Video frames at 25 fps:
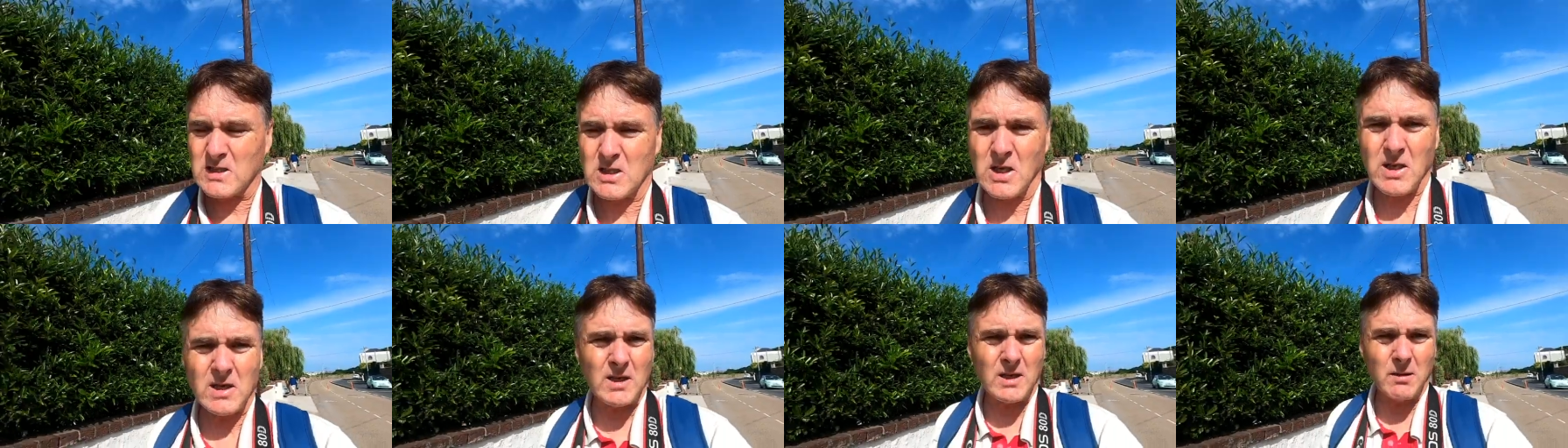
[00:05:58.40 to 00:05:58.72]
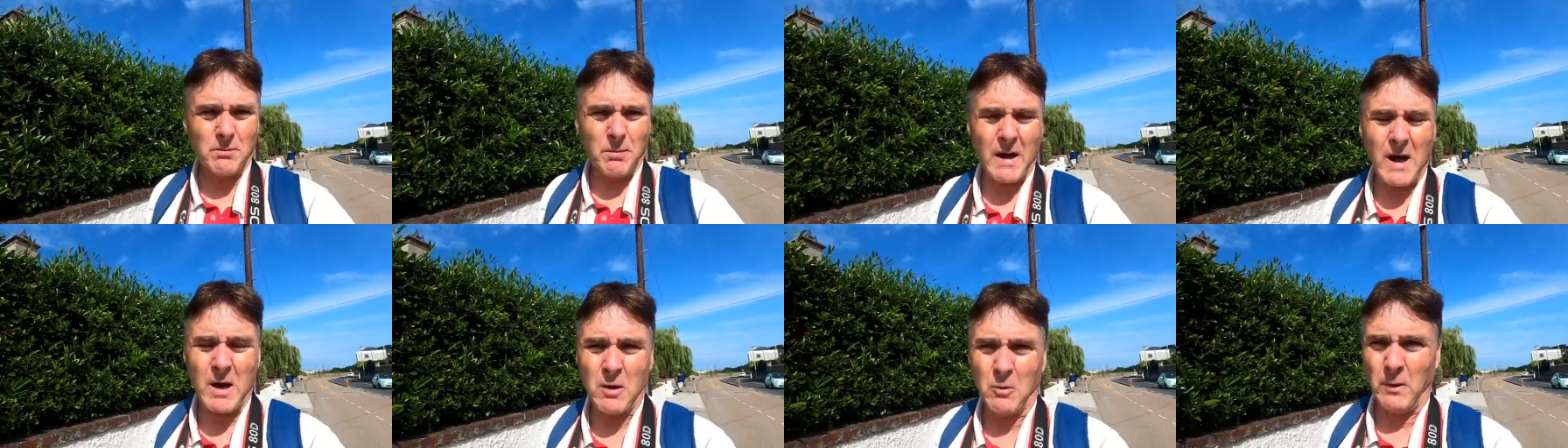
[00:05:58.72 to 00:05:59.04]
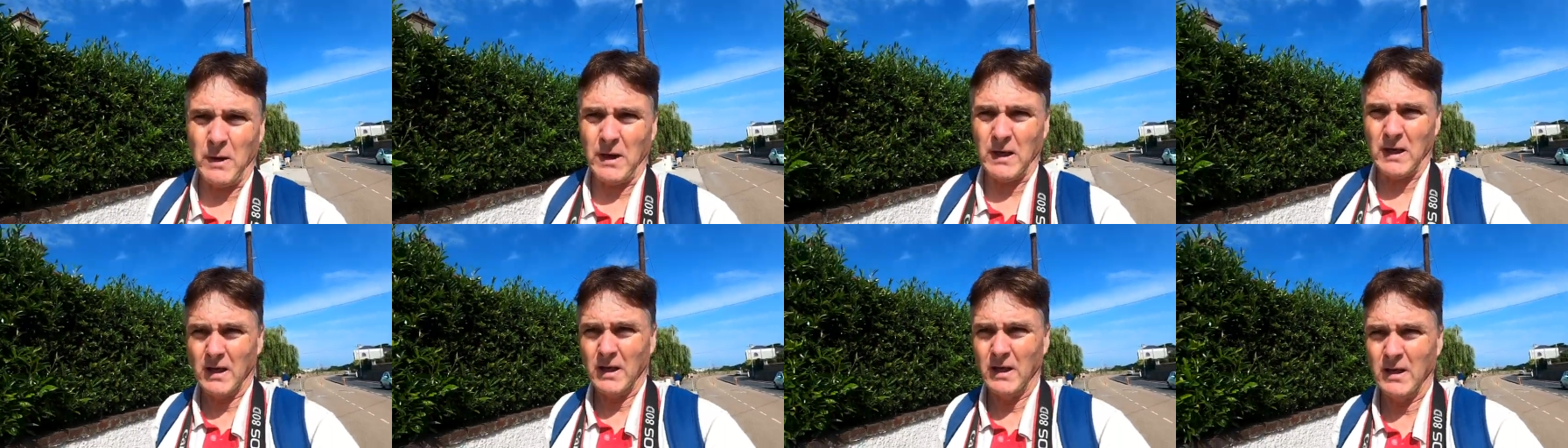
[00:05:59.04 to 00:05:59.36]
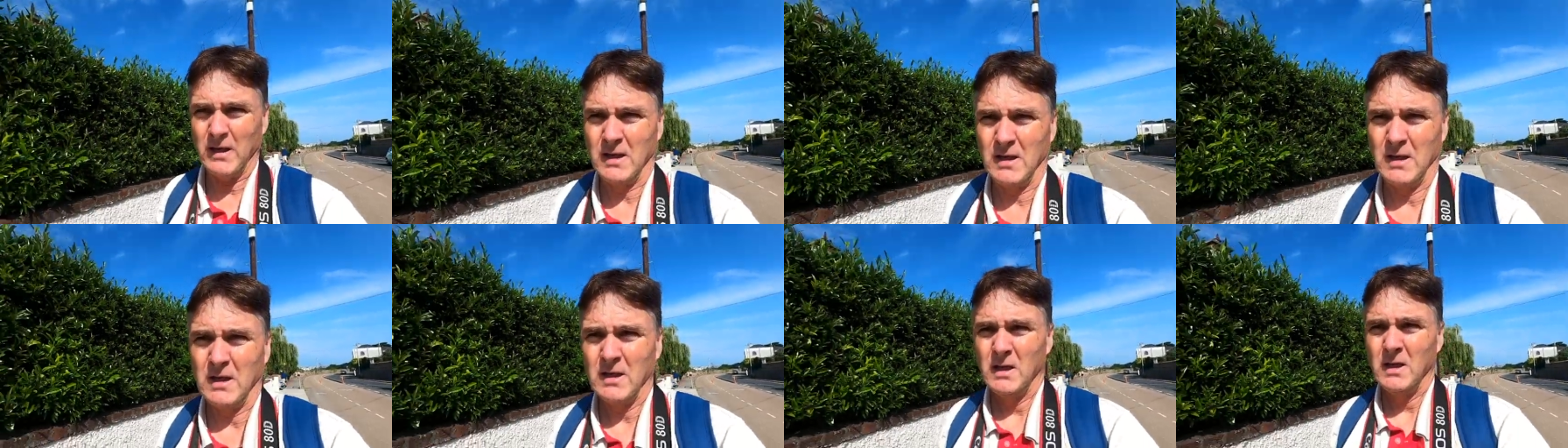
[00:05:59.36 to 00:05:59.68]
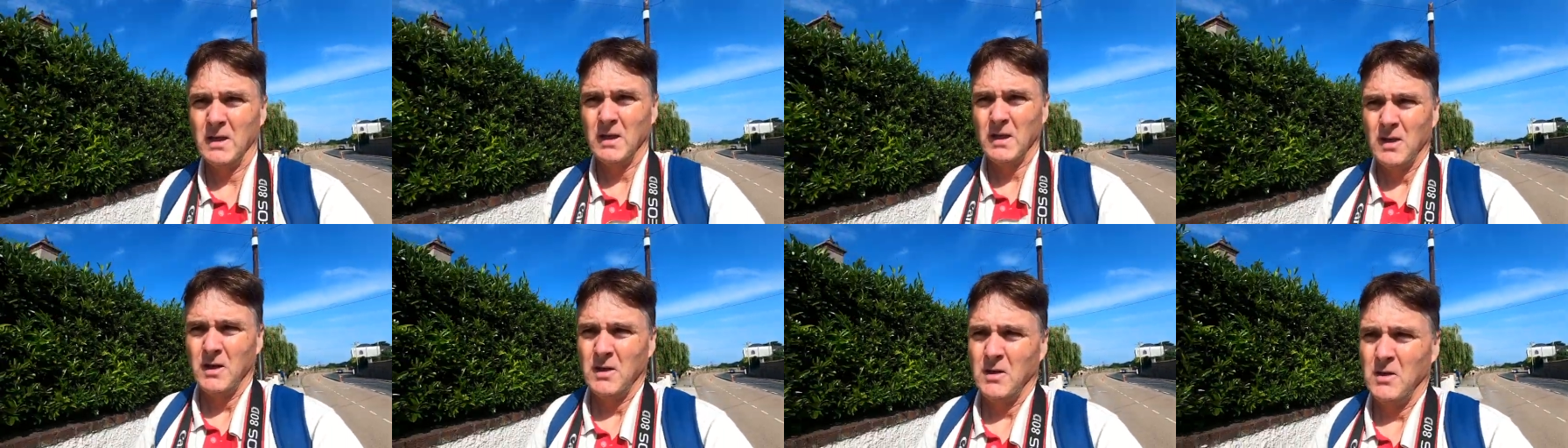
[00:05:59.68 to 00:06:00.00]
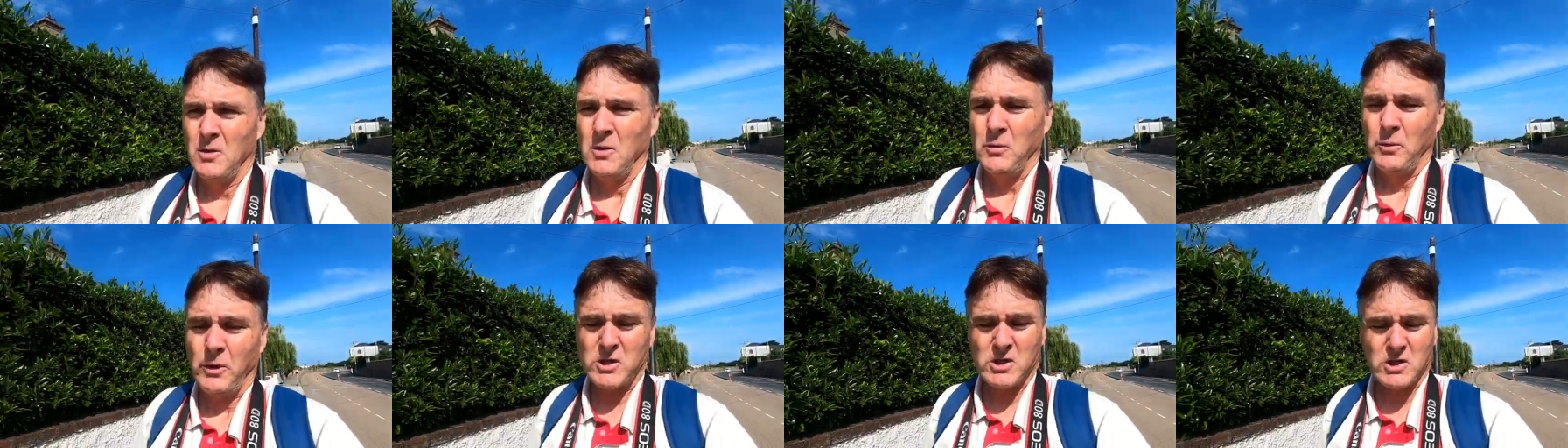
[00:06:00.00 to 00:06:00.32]
a cycle pathway,
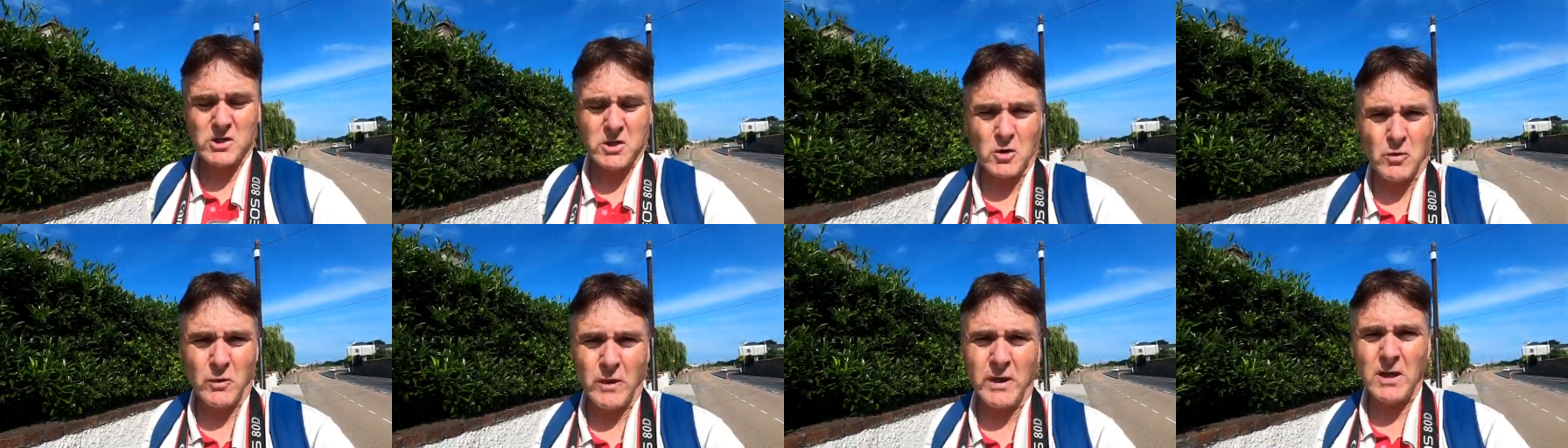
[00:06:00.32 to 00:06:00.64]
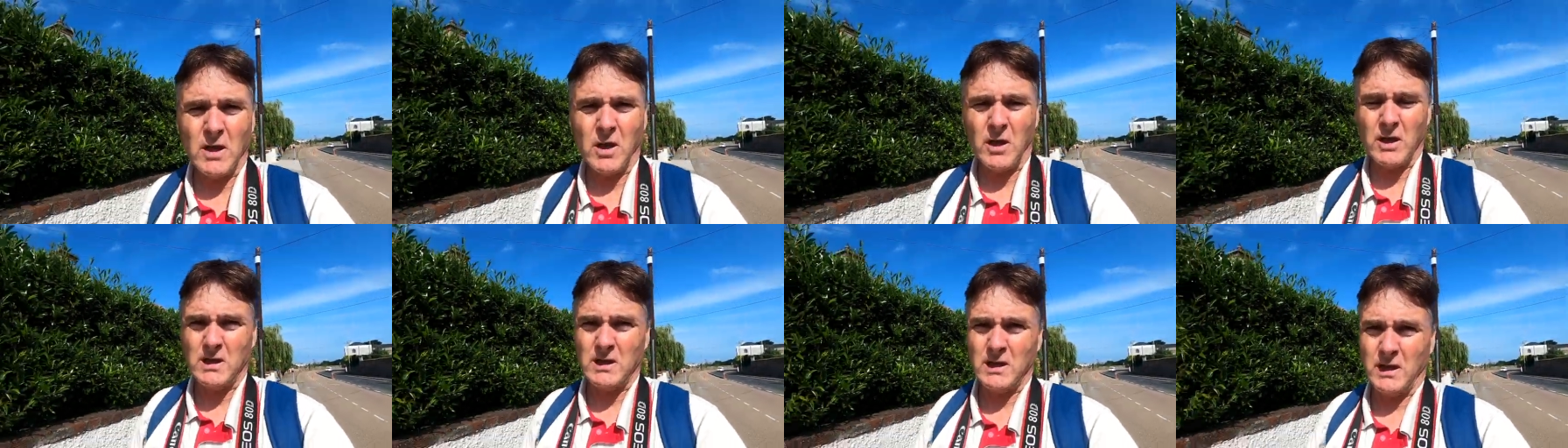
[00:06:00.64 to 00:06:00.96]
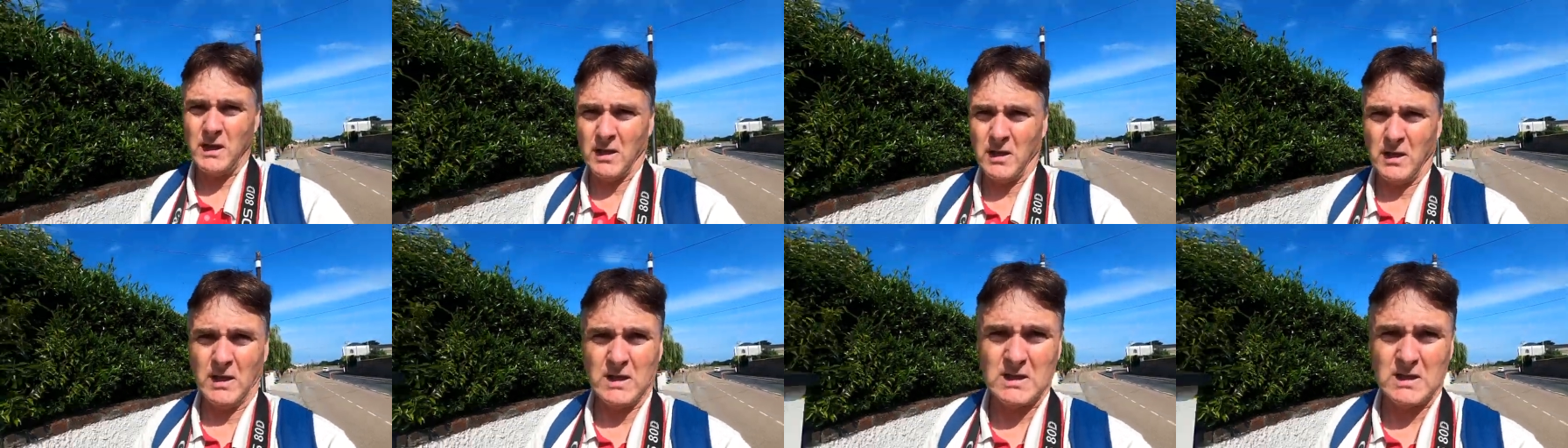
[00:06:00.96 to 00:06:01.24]
which is a great idea,